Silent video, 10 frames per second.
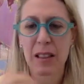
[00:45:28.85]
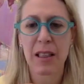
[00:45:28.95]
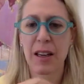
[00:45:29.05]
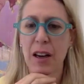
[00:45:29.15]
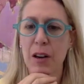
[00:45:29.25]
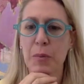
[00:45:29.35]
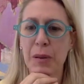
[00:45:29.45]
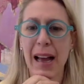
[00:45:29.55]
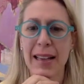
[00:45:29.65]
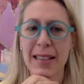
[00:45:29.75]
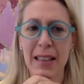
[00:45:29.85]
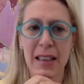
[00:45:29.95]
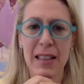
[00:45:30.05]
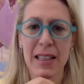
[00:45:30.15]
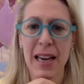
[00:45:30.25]
you know, plastic
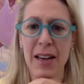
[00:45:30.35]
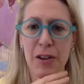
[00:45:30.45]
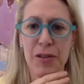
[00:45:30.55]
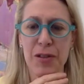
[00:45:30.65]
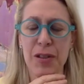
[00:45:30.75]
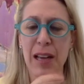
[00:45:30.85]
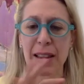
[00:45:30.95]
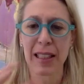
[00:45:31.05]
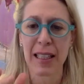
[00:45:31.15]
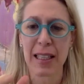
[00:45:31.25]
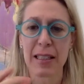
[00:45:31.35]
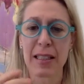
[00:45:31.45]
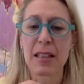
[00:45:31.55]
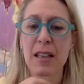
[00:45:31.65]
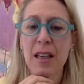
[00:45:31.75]
containers and
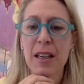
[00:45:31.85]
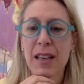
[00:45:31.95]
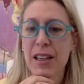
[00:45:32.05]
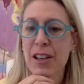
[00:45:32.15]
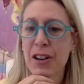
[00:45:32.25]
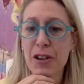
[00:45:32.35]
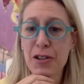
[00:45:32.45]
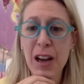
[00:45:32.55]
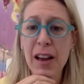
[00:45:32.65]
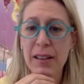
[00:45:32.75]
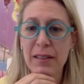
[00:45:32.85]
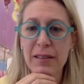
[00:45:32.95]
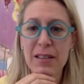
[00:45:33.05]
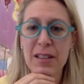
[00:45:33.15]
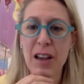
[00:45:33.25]
lids, you know, you're done.
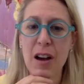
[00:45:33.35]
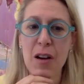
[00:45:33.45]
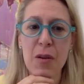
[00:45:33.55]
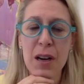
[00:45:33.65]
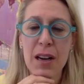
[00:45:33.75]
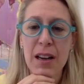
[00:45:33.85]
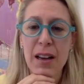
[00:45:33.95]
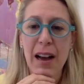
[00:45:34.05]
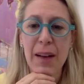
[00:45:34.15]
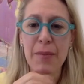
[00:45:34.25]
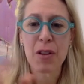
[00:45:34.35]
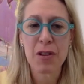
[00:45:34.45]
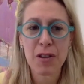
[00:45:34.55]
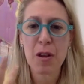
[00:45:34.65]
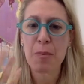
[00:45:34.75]
So um,
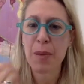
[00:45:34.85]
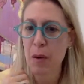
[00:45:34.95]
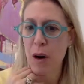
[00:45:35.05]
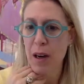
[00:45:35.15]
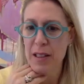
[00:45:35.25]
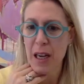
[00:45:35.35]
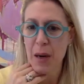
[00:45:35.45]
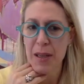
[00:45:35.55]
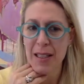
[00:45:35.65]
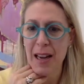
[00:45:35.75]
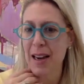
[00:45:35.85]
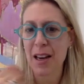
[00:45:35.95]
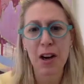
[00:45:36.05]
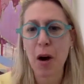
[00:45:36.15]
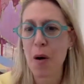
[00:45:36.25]
those are the big ones, I would say. I
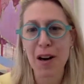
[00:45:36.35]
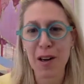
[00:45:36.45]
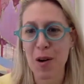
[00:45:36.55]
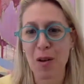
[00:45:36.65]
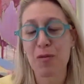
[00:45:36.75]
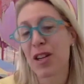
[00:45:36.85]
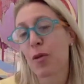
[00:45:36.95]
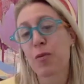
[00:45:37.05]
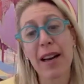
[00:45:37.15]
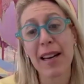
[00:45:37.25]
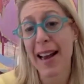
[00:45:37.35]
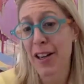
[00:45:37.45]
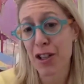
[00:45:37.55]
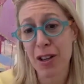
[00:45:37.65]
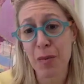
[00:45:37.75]
could go on and on. You know,
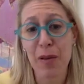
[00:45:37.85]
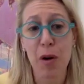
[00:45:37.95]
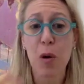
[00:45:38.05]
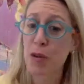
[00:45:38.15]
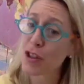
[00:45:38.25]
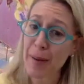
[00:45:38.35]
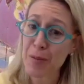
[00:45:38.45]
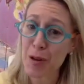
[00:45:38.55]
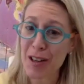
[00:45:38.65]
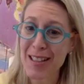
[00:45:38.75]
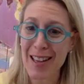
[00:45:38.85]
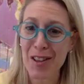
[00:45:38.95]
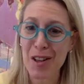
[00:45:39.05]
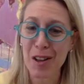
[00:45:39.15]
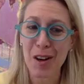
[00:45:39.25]
radiation, we have a whole chapter on
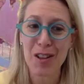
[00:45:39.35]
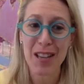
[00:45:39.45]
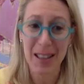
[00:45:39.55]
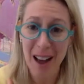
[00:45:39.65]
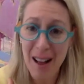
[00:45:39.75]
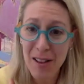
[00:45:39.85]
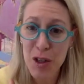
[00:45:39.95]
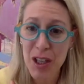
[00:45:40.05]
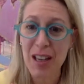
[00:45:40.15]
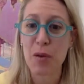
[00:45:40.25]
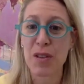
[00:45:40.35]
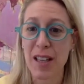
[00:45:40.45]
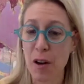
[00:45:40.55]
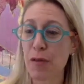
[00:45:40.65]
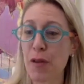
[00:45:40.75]
cellular technology and
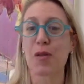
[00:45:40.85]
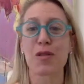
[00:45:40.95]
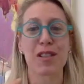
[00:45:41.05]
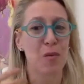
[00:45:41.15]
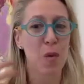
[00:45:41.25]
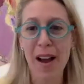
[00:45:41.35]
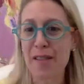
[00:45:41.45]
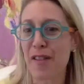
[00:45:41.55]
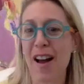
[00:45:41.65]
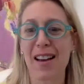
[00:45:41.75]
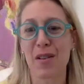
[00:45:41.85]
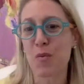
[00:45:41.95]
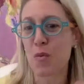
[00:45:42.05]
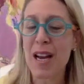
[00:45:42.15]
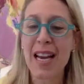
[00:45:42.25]
cell phones and Wi-Fi.
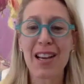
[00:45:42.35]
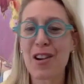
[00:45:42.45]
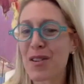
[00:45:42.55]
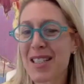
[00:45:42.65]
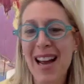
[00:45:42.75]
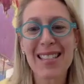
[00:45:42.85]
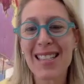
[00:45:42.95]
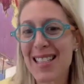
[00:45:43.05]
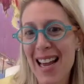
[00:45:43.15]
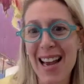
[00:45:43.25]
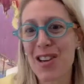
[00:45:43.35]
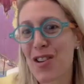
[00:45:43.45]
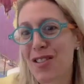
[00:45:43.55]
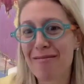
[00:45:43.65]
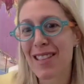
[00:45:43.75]
And, you know, it's not to
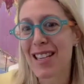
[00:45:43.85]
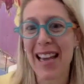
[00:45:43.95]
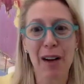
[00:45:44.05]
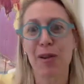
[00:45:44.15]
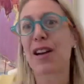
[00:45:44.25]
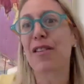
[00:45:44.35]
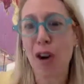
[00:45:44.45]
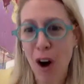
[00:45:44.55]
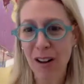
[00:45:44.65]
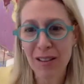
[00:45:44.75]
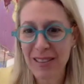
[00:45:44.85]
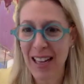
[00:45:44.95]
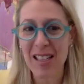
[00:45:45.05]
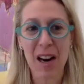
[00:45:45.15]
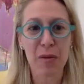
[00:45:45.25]
say get rid of it all.
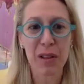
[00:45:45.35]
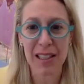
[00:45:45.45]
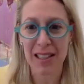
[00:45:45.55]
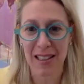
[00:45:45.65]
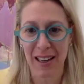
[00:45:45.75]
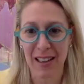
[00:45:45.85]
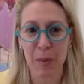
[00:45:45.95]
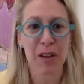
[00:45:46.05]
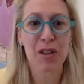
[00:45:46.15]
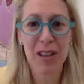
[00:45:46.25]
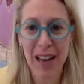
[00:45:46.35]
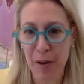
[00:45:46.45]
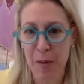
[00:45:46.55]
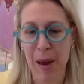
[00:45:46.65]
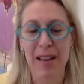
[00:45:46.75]
That's not realistic, especially now
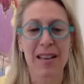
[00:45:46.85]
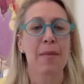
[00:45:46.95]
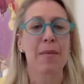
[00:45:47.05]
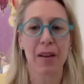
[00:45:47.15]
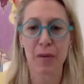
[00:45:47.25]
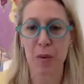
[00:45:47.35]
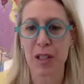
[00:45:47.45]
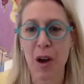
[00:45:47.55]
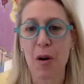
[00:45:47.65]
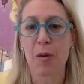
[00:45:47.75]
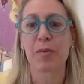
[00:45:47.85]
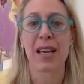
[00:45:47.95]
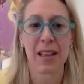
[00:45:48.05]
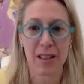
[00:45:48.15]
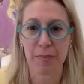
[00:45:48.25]
with the pandemic, everyone's home,
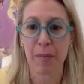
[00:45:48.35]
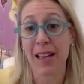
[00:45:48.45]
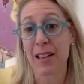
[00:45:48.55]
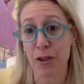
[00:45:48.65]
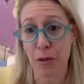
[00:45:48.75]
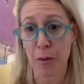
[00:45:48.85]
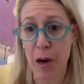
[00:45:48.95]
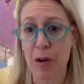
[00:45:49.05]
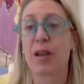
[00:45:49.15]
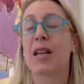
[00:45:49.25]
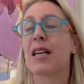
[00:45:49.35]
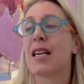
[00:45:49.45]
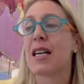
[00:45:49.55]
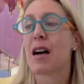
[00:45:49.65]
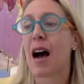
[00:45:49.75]
kids, my kids are remote.
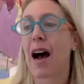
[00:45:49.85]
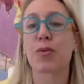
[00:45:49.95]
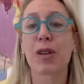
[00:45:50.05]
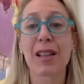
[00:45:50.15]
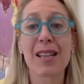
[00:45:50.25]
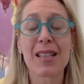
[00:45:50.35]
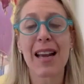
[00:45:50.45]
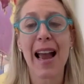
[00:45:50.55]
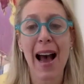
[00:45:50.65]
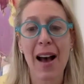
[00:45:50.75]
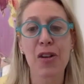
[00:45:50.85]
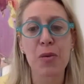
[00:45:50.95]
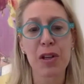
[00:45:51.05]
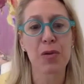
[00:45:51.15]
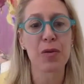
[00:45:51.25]
It's really to say, how do
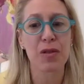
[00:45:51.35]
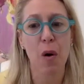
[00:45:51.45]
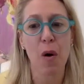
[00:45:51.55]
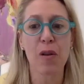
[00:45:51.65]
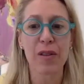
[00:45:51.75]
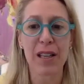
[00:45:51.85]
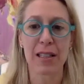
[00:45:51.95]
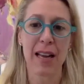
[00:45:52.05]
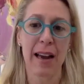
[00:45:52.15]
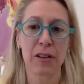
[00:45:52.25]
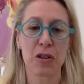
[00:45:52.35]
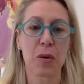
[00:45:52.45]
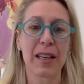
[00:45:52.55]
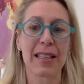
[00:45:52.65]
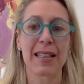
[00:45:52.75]
we use all these tech
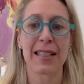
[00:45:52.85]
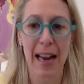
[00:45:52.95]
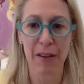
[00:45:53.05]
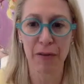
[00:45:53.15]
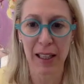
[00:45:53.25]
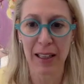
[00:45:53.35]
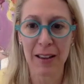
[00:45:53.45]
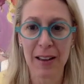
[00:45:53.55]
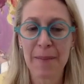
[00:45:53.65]
toys safely?